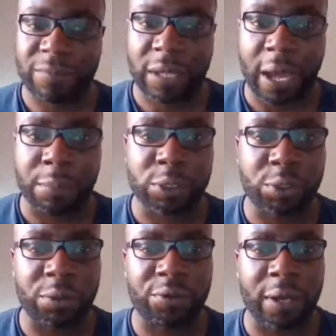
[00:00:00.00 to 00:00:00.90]
I'm not
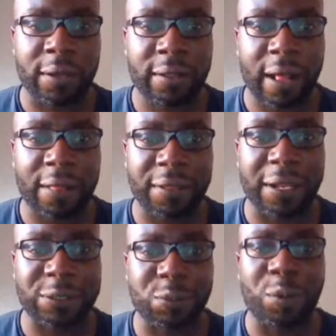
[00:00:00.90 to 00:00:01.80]
too sure. I think
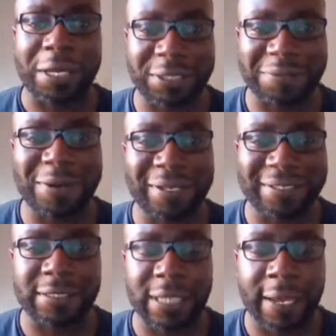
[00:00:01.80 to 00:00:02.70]
that's way too early
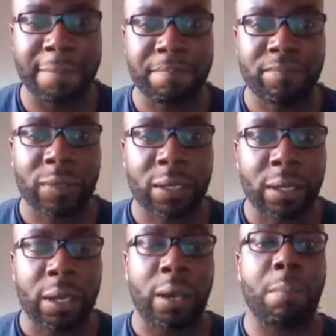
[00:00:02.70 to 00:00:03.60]
to say.
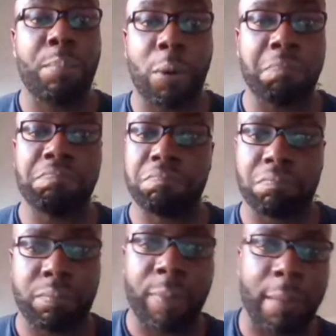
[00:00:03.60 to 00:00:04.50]
But
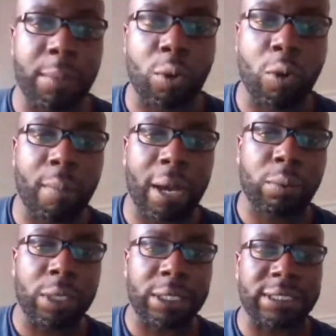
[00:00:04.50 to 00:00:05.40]
Pat McCormack
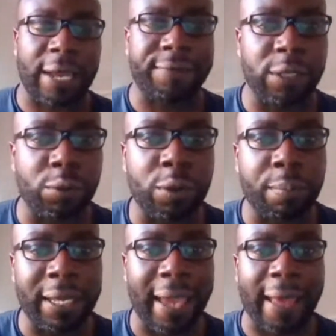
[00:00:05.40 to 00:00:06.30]
is definitely going to
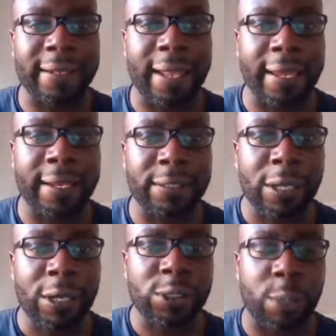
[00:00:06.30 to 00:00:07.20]
be headlining
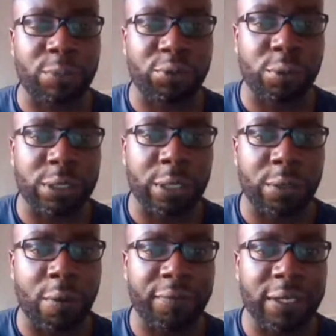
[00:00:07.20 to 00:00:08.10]
top shows in the
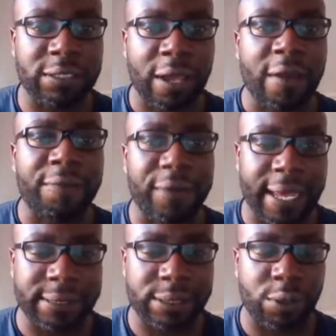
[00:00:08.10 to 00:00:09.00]
Northeast for
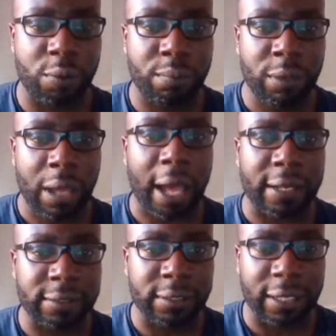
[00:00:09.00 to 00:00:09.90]
years to come. I
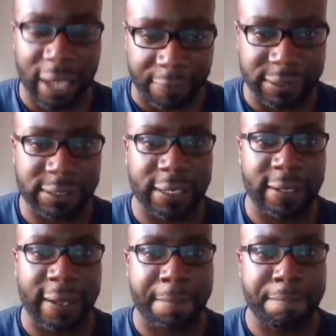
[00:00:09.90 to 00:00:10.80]
can guarantee you
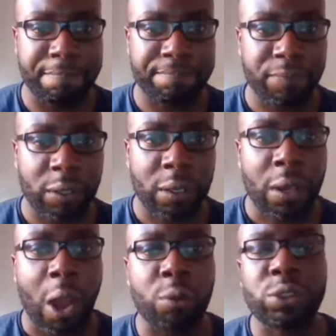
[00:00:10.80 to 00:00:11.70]
that.
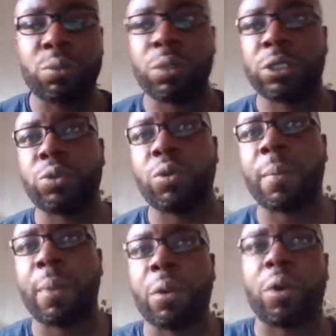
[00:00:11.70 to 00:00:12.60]
I also want to talk
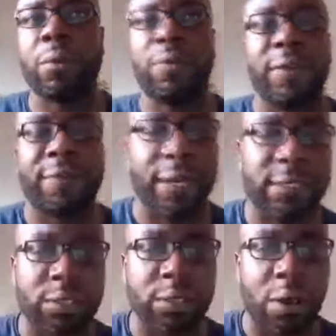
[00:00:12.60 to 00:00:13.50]
about a couple of other
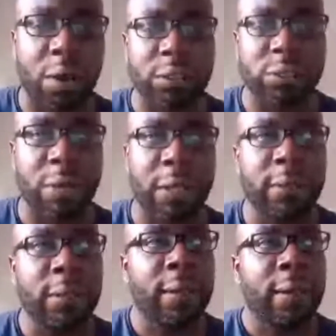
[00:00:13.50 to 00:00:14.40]
fights on the card as well,
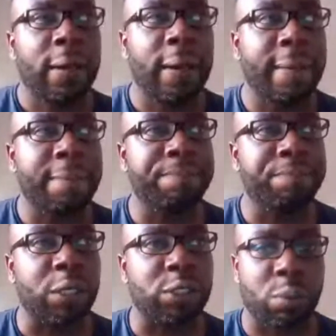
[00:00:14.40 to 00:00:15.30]

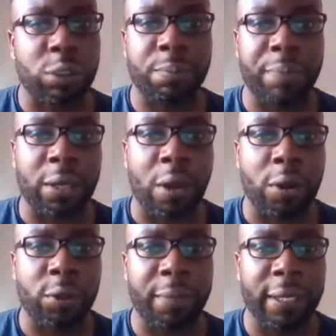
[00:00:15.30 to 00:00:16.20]
because it was a big
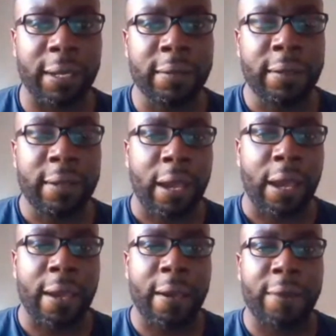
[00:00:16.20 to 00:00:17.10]
card up here.
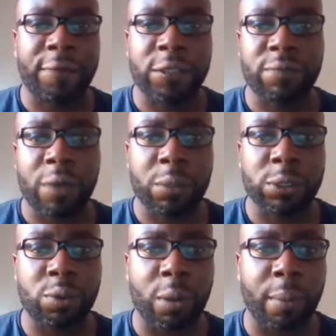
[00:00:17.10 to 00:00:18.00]
First of all, I want to
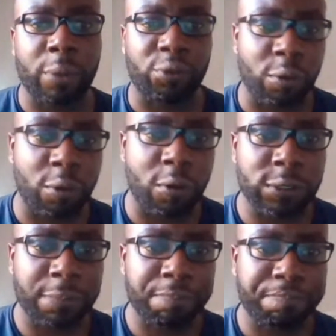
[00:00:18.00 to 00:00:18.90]
talk about Joe
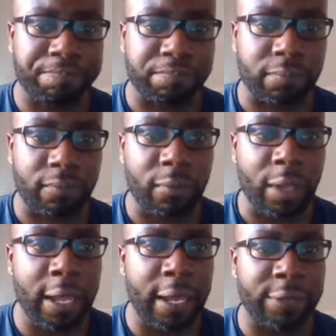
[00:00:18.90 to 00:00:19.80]
Laws.
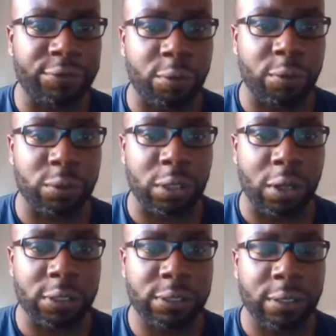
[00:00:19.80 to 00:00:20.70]
Joe Laws
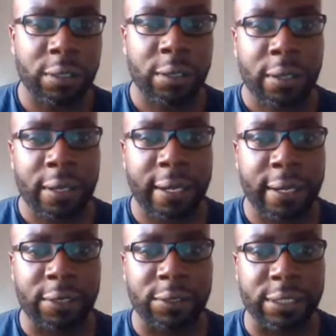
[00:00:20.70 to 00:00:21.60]
lost. He
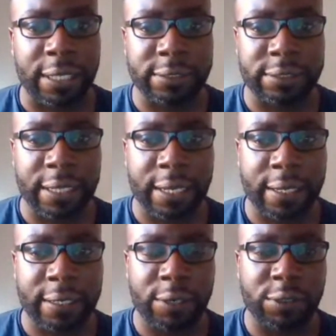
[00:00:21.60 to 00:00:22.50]
lost against
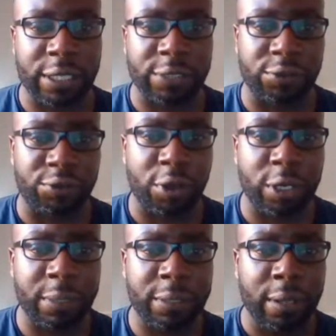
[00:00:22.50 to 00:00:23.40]
a
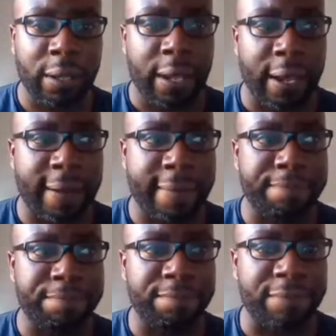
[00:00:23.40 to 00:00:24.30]
journeyman
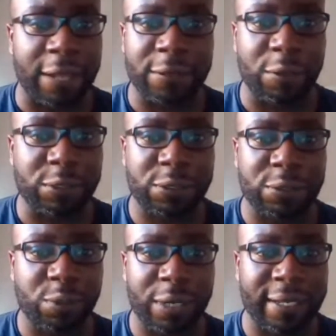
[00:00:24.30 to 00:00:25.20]
that lost
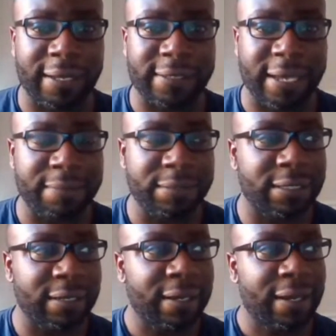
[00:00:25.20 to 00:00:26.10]
28 times
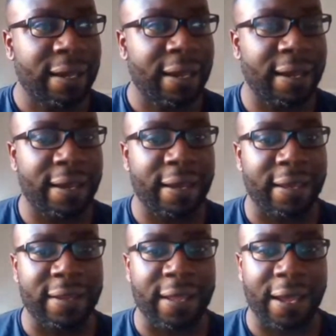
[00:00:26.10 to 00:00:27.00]

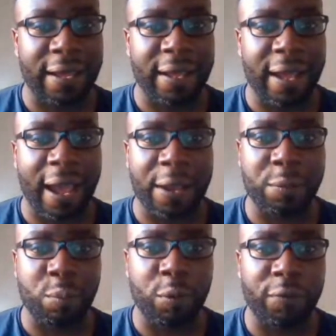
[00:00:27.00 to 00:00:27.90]
and hadn't won
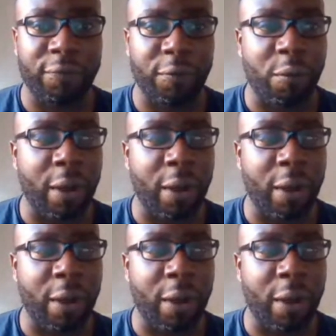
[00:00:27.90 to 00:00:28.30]
for a while.